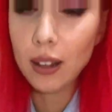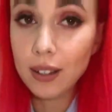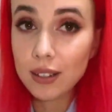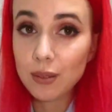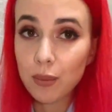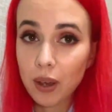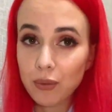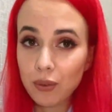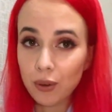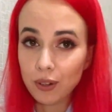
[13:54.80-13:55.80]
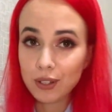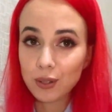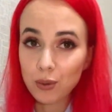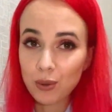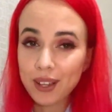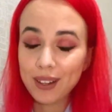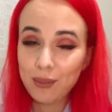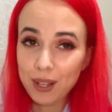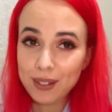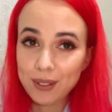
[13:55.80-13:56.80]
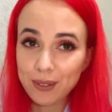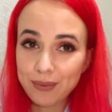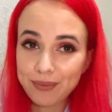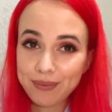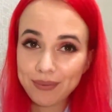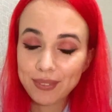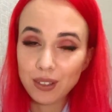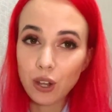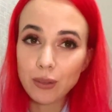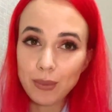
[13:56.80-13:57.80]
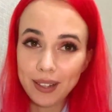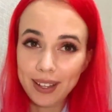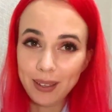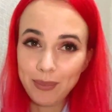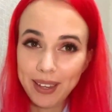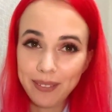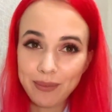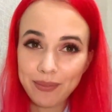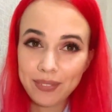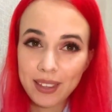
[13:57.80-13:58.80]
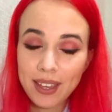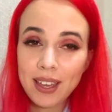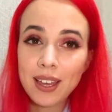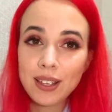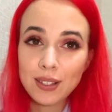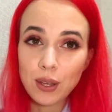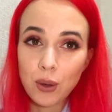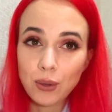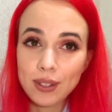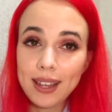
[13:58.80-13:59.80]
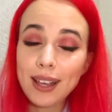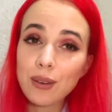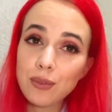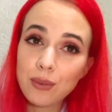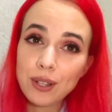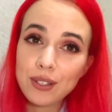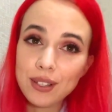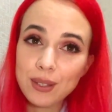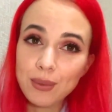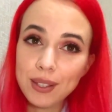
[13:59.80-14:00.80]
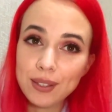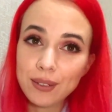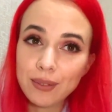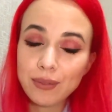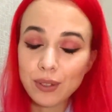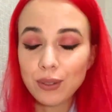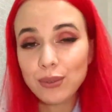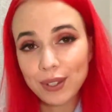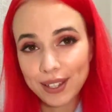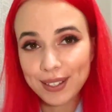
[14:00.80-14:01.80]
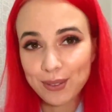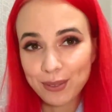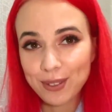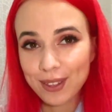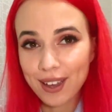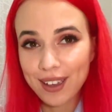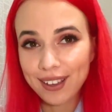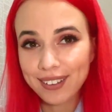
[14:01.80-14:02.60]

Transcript: it's my first cooking video. Don't be like me. So thank you for watching this video. Don't forget to put like,